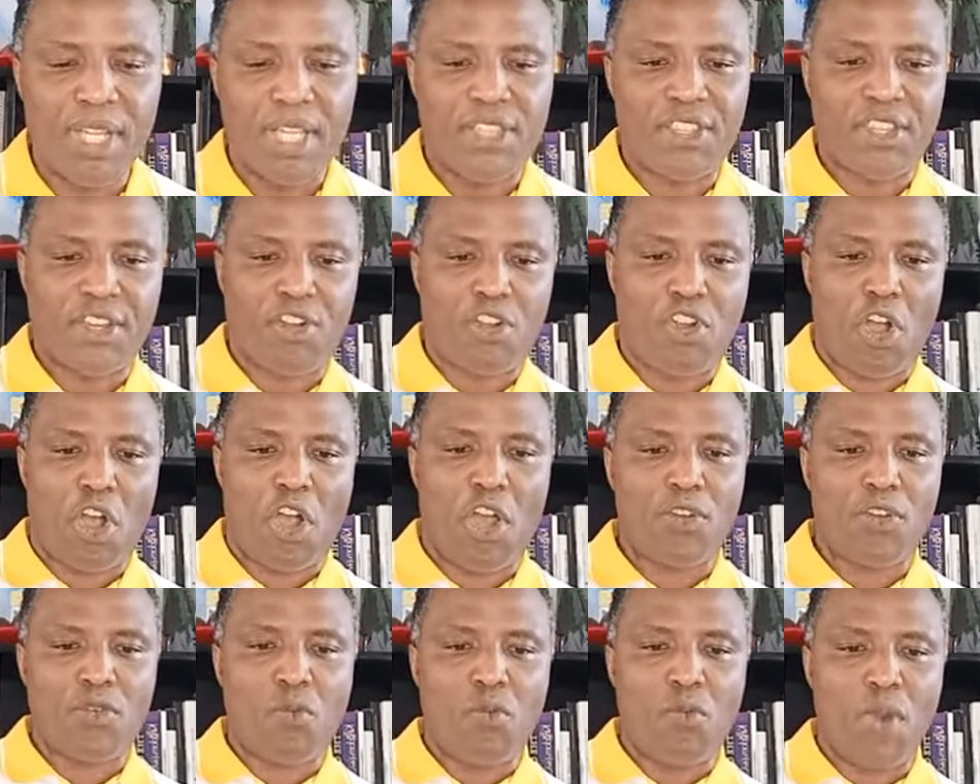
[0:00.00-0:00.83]
the
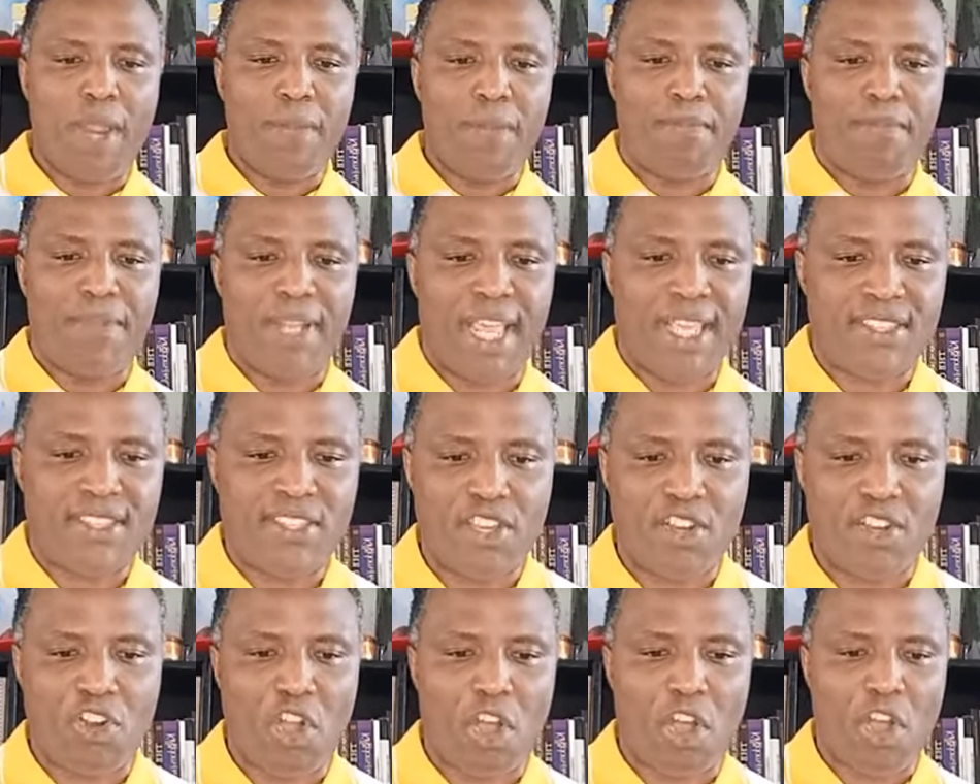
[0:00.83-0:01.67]
God we bless,
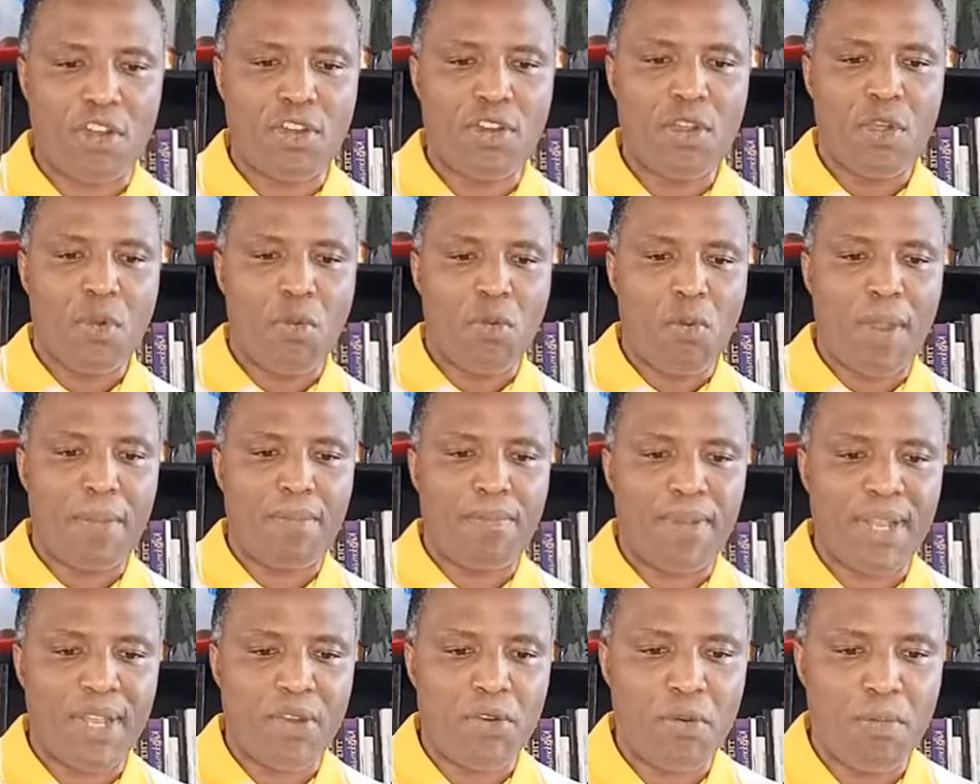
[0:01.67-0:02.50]
the God bl
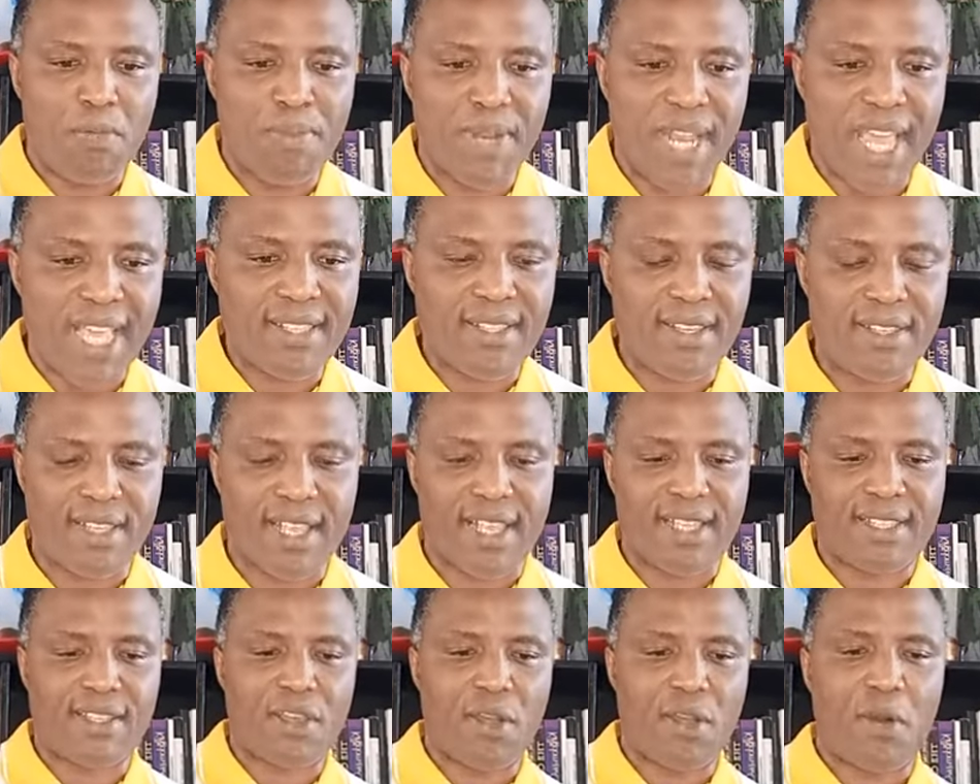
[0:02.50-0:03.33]
who blesses
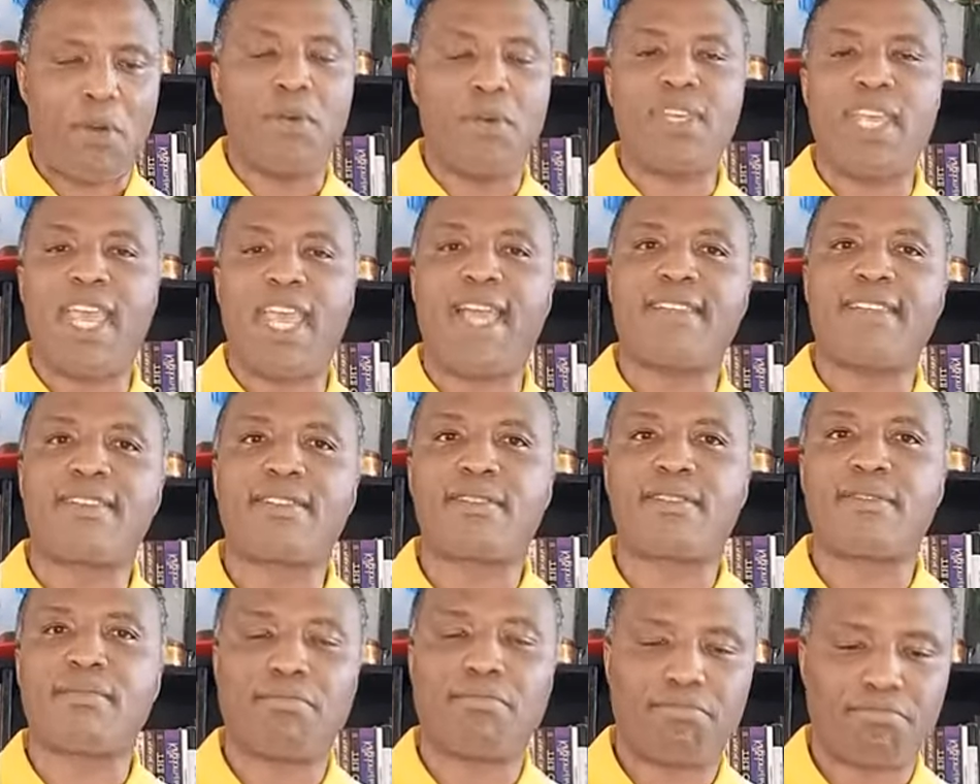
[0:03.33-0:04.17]
us. Oh,
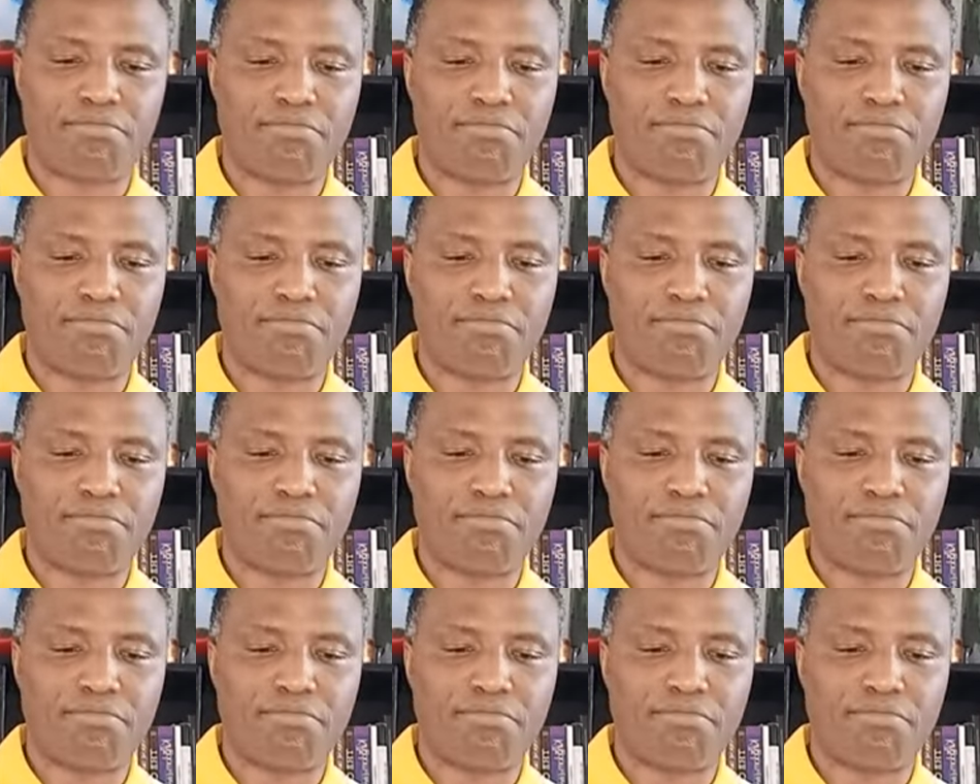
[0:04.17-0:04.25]
yes.